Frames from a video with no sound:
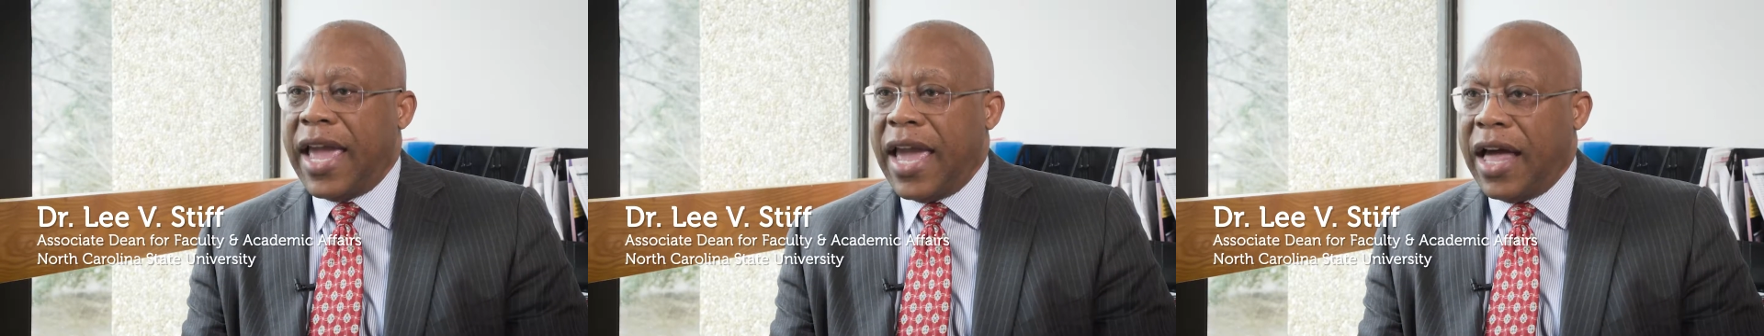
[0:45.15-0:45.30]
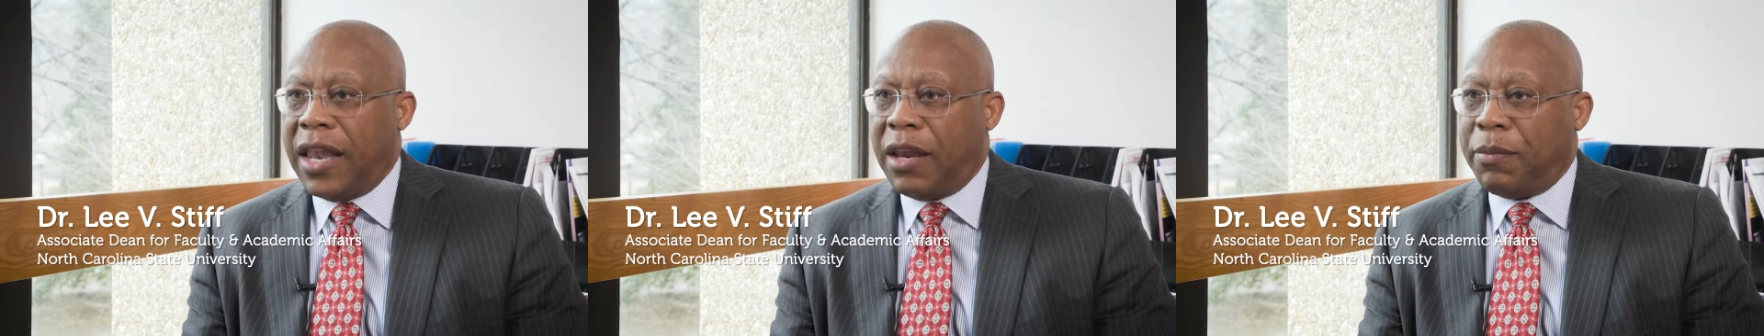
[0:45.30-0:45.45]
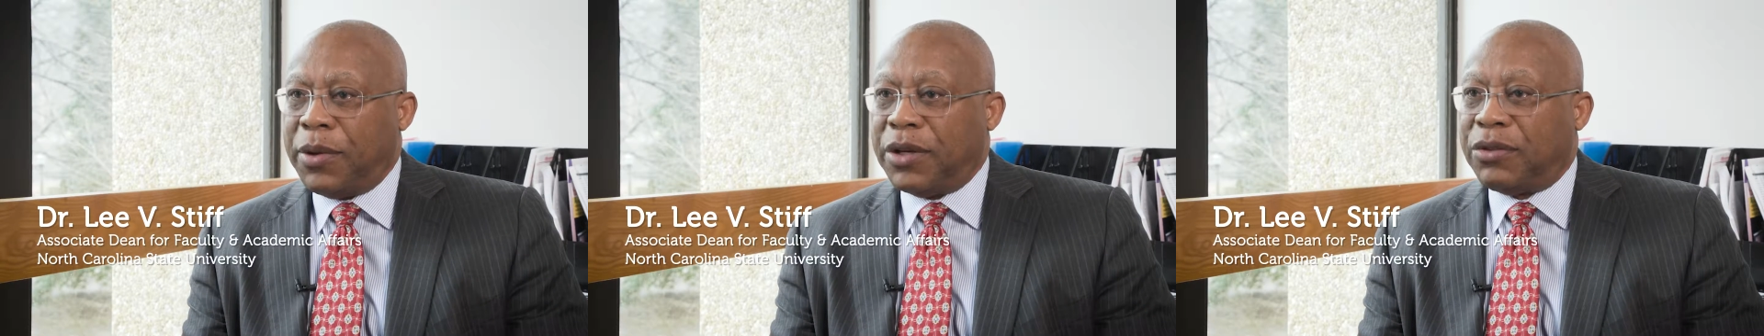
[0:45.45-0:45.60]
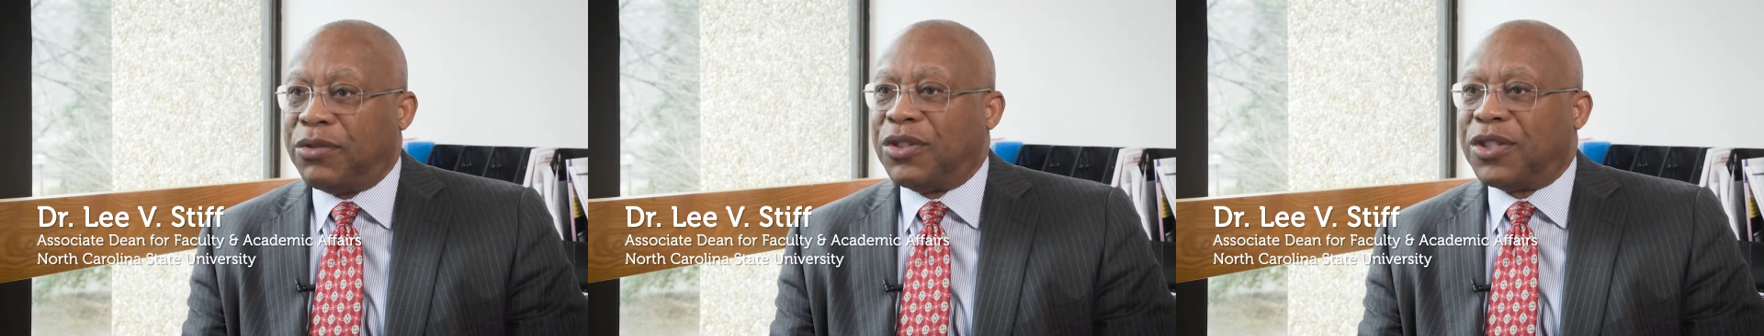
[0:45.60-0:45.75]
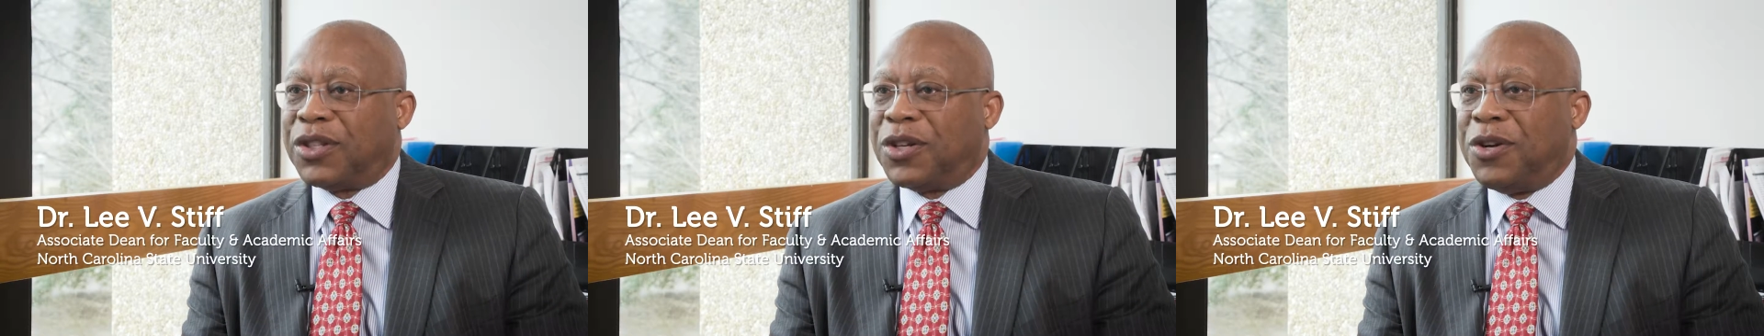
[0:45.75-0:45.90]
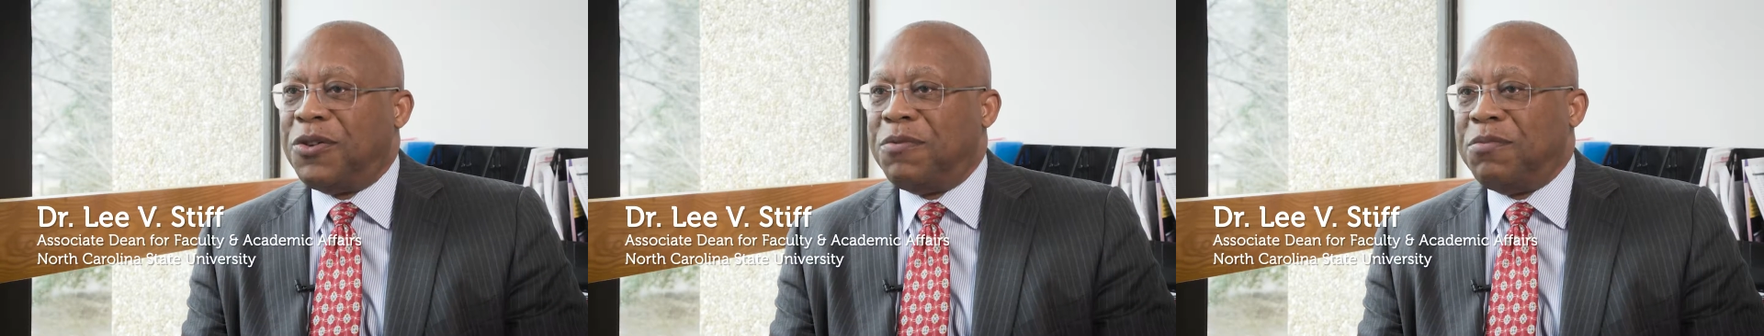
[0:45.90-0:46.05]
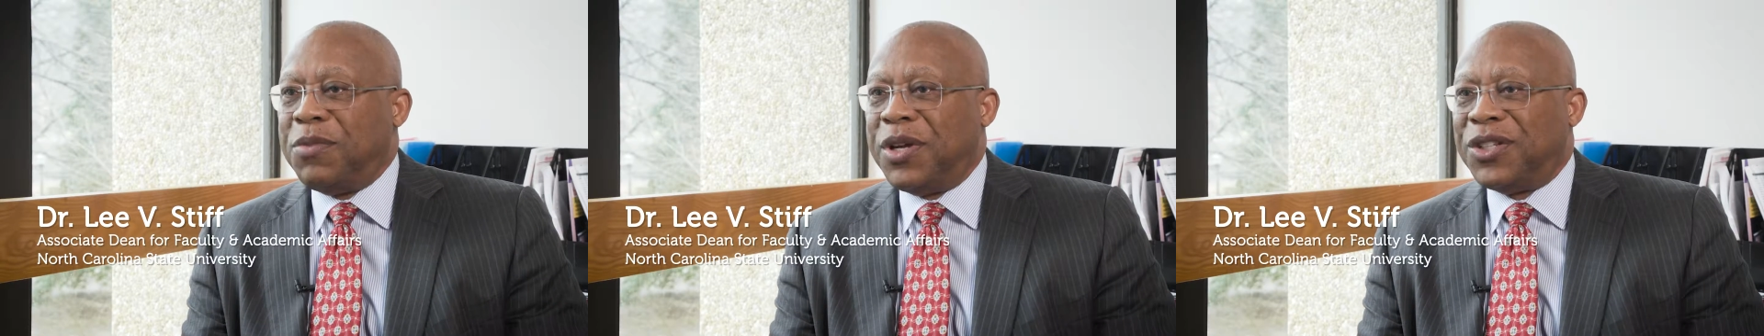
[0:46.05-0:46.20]
elementary
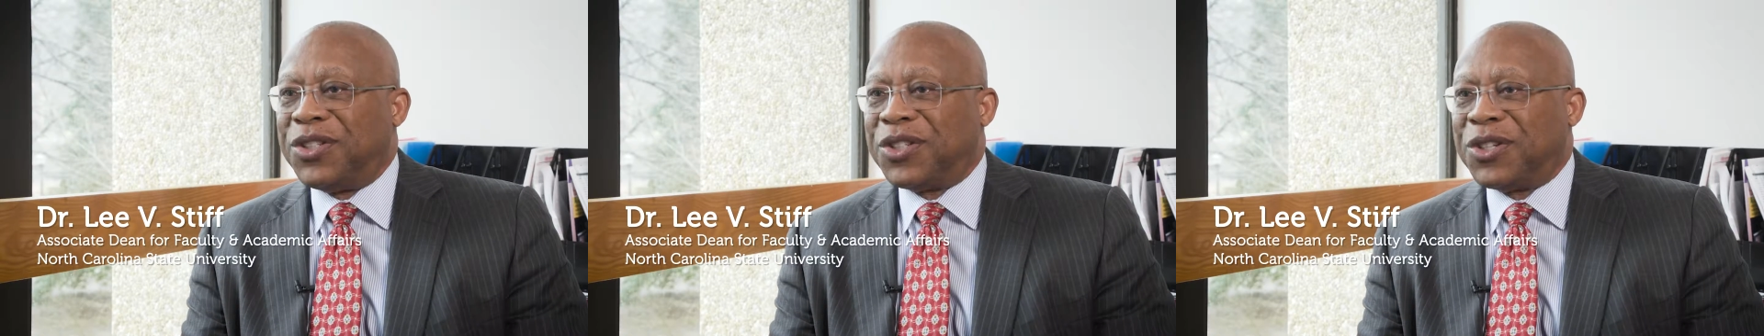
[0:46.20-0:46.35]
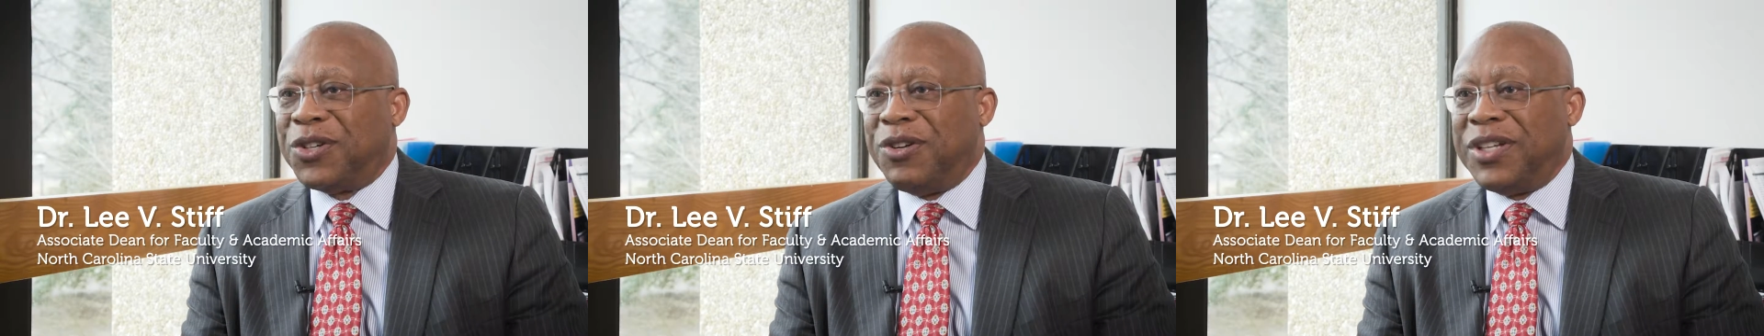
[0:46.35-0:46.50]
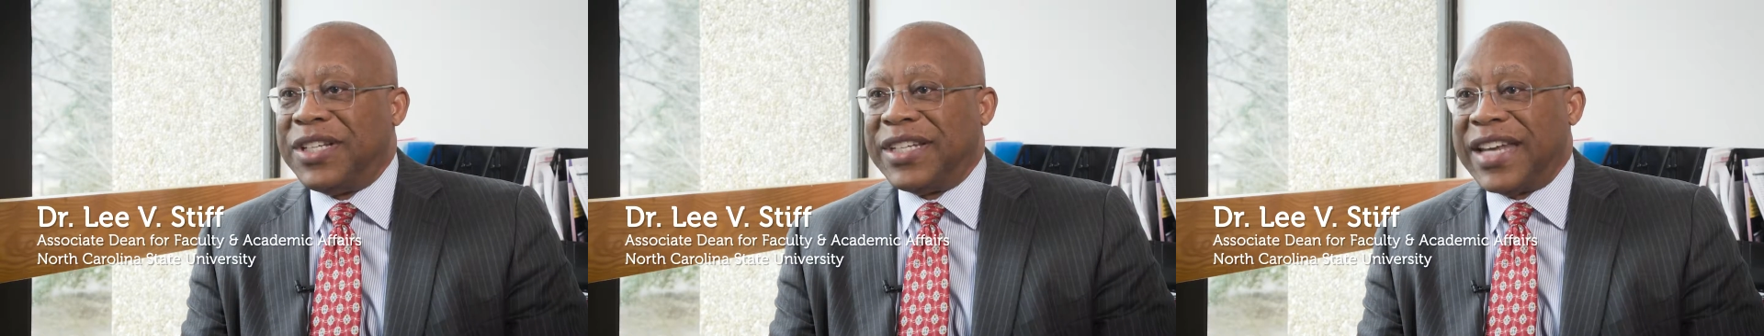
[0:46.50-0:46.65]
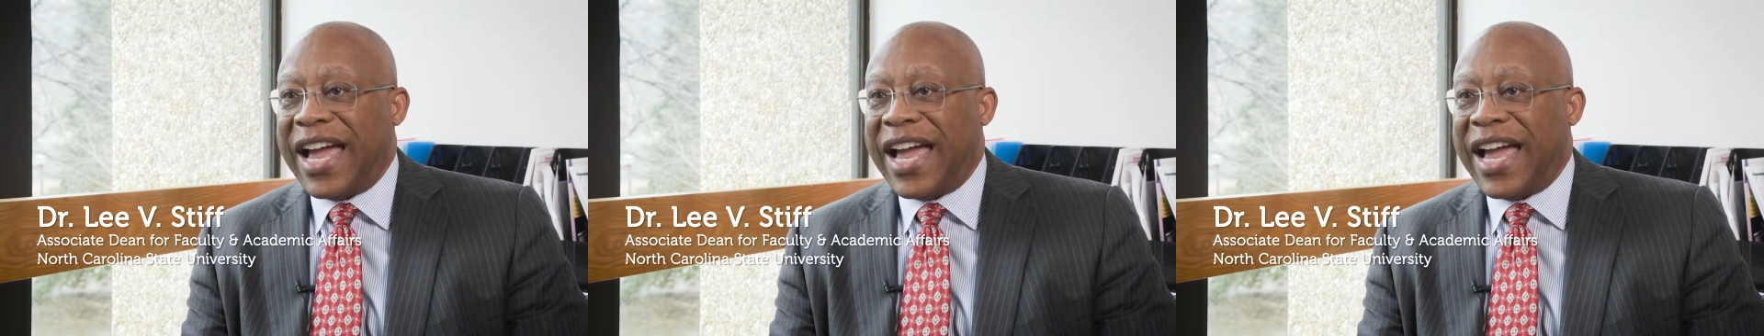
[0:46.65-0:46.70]
school, middle school,